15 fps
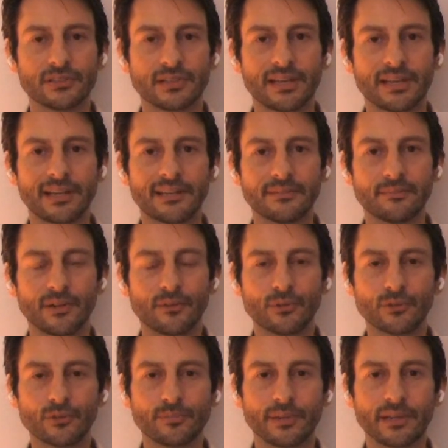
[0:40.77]
and my
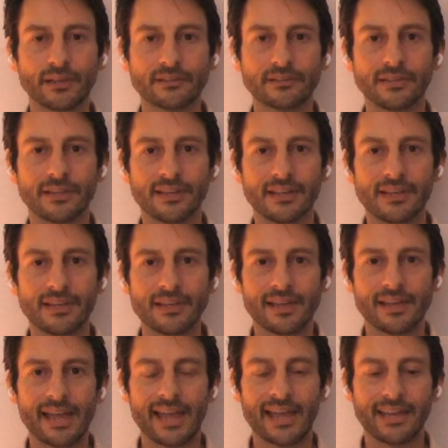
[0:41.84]
respect
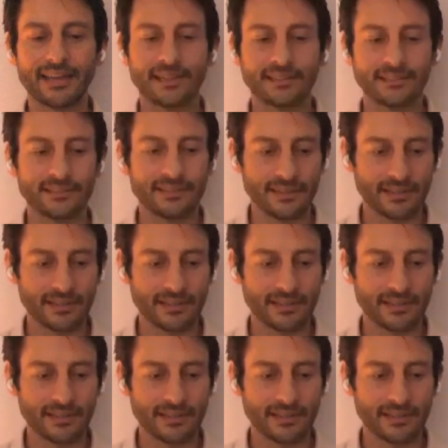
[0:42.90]
and